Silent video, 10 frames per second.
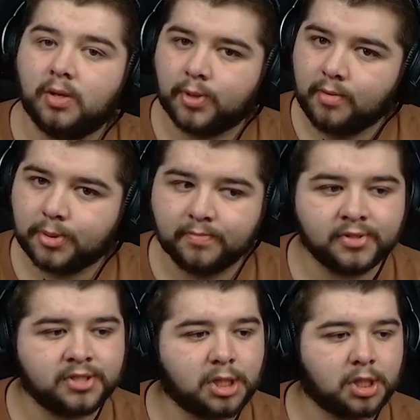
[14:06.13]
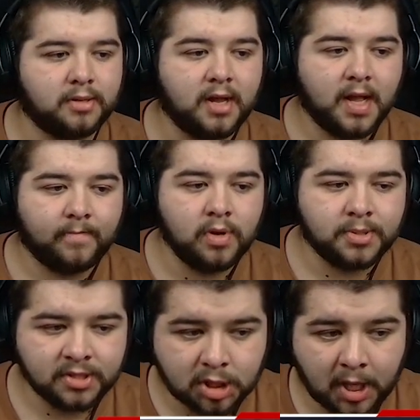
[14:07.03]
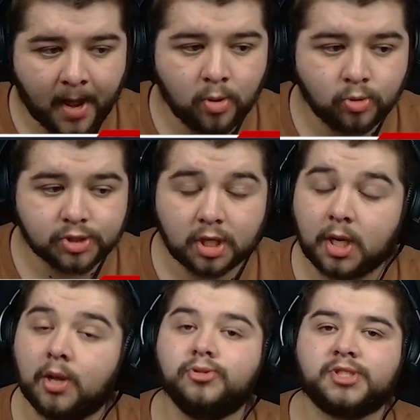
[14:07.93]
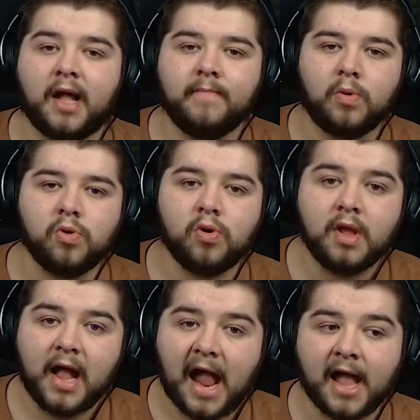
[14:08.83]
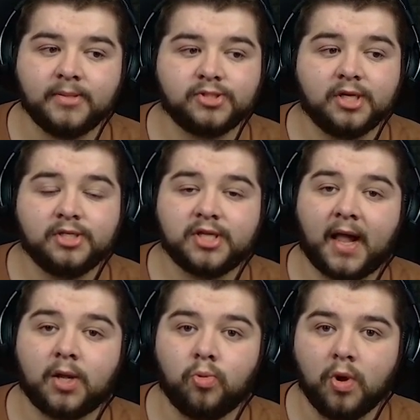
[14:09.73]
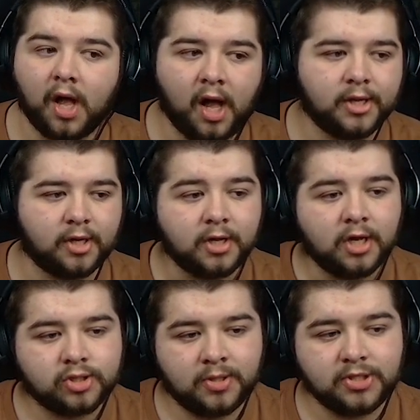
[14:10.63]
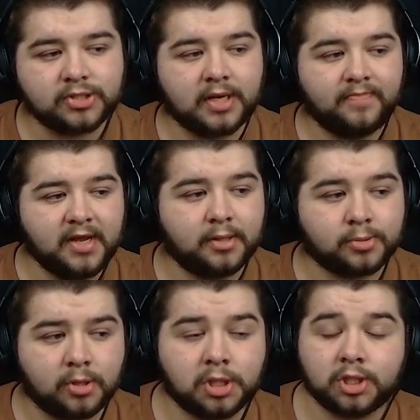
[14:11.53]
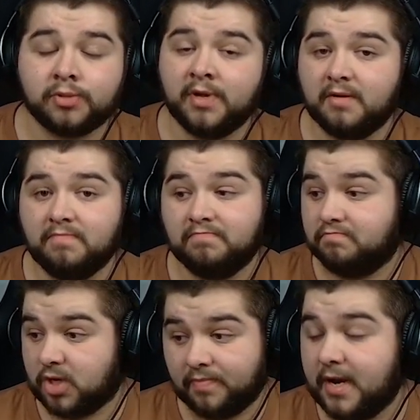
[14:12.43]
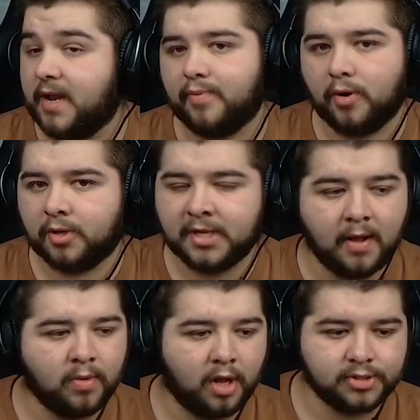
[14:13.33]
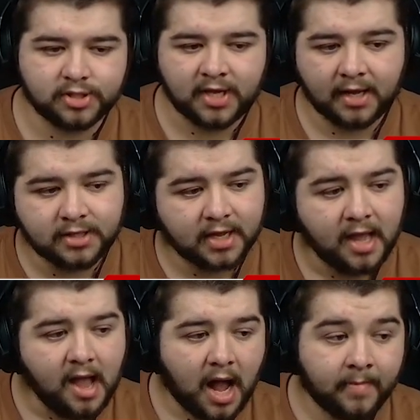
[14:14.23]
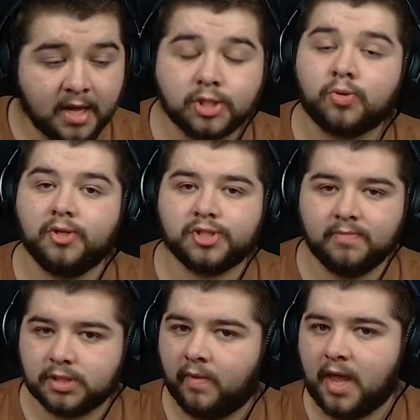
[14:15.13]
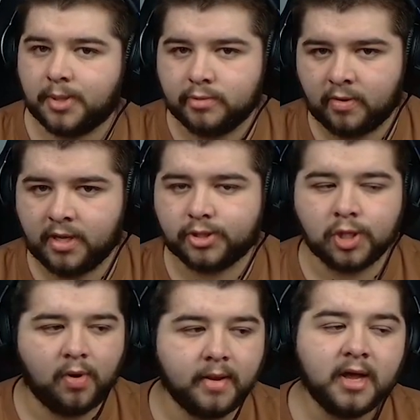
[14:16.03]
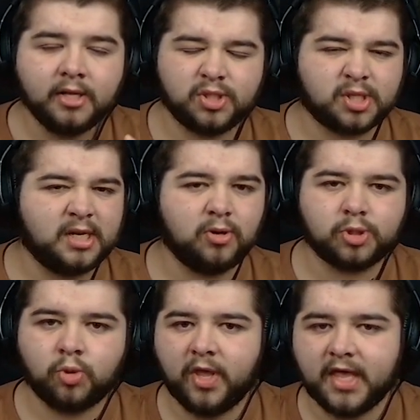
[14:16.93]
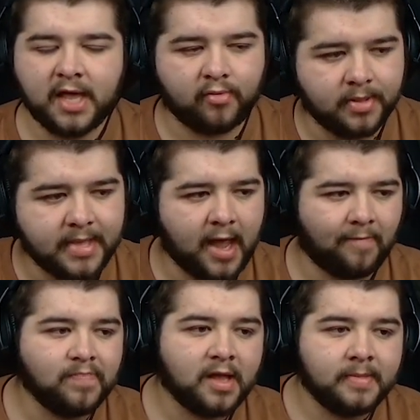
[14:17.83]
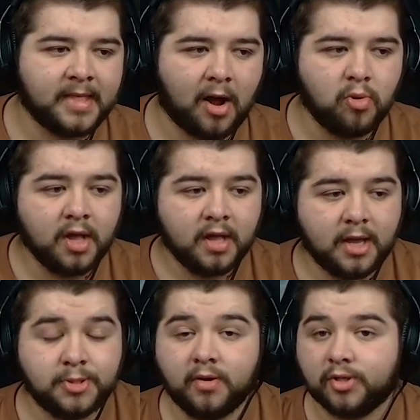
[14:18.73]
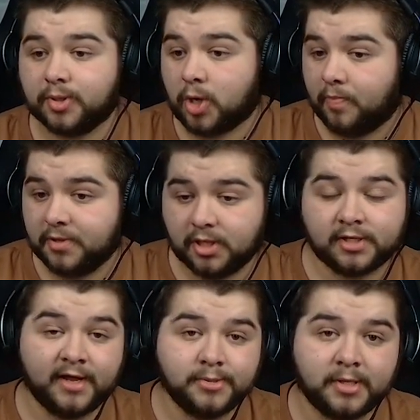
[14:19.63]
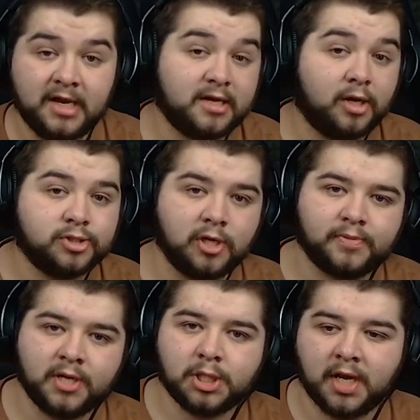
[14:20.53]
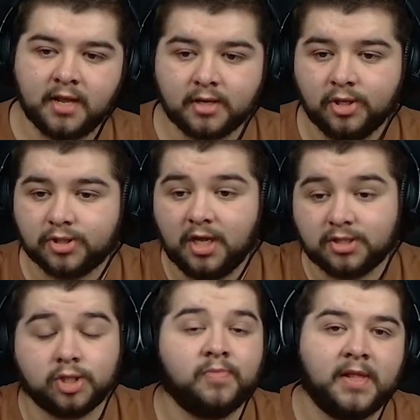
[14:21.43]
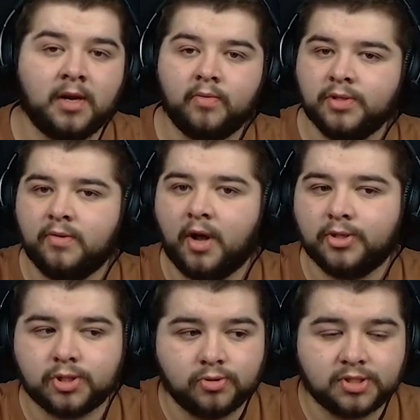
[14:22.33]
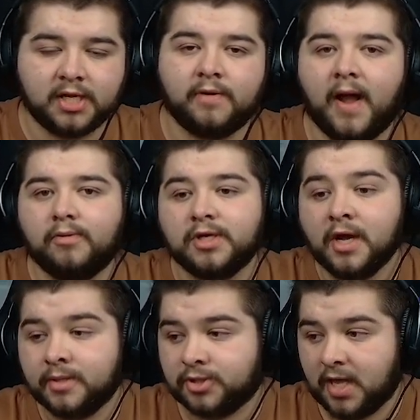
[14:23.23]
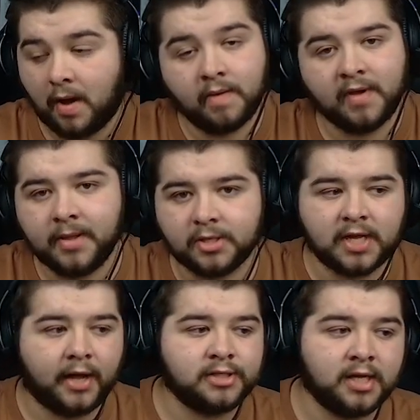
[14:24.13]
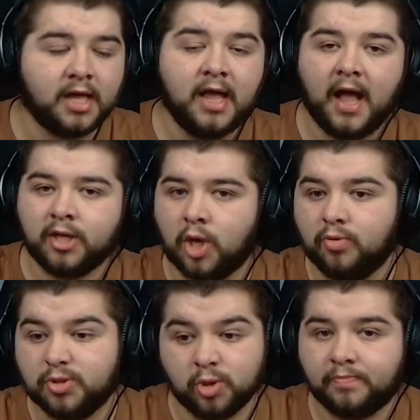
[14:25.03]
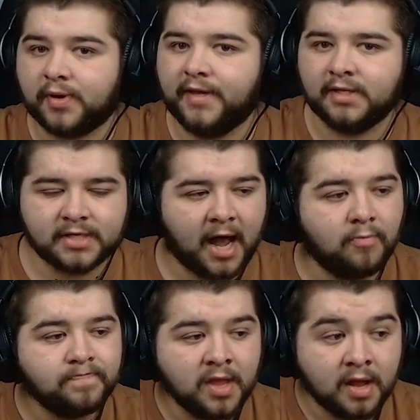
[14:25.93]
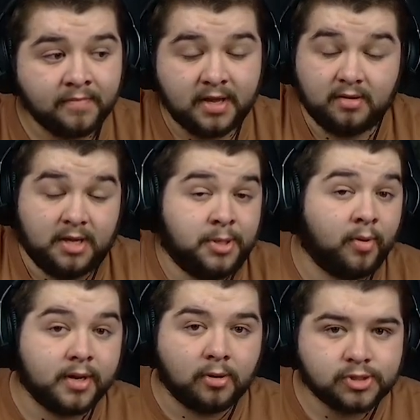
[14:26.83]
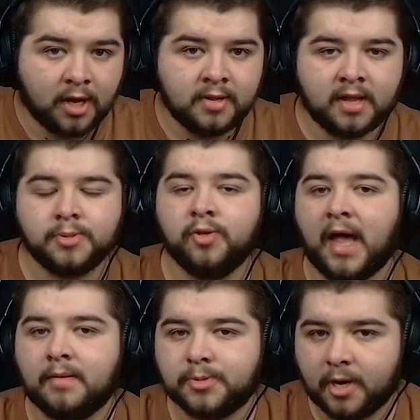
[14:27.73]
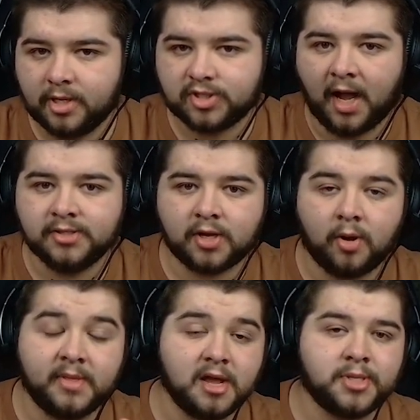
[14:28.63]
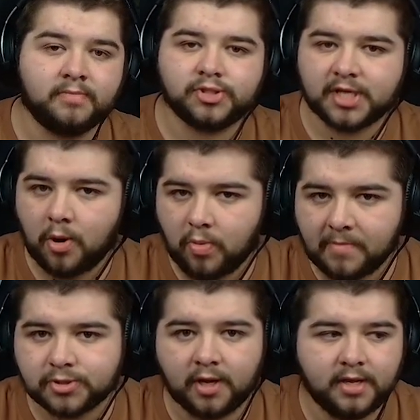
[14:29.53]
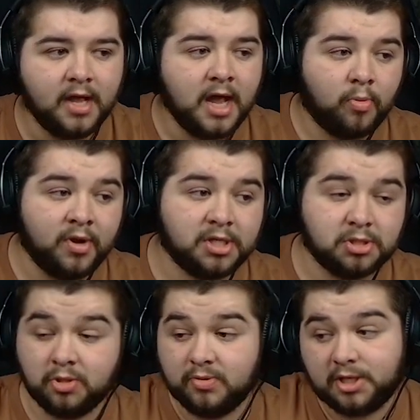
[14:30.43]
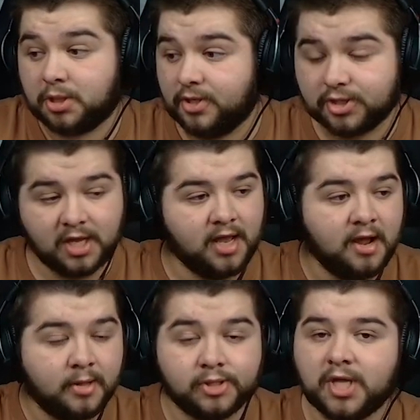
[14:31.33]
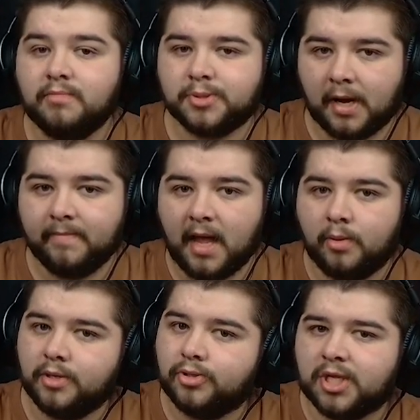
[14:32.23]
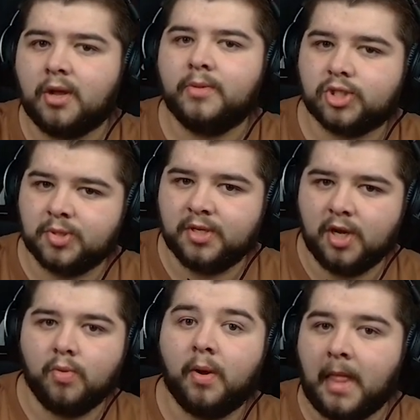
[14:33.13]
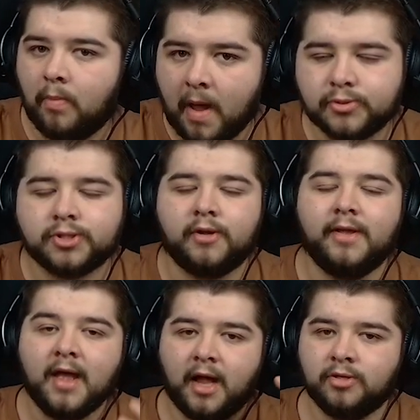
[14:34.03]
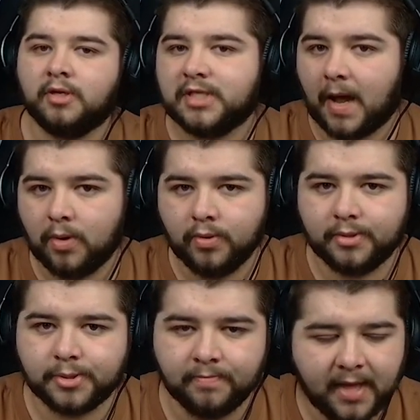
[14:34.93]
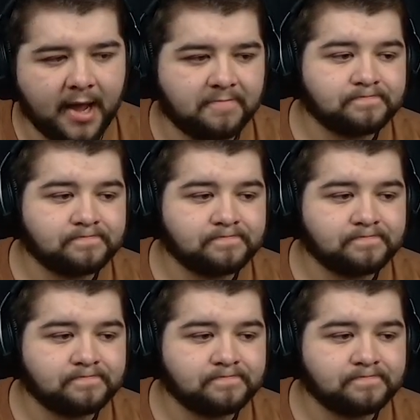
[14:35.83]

roam from position, move into channels, close down more, and tackle harder. So this is going to be the Roger Schmidt completely broken down, guys, this tactic. Um, it is quite similar to my FM22 one, just a little tweak here and there. Now, if you guys have copied this click for click, I do appreciate it because it does mean a lot when you guys do stick around to see how I made the tactic and go sort of break it down. But if you want an alternative, you can find this tactic on the FM Scout website, where you literally see the same thumbnail that you see on this video on that website, you can download it from there.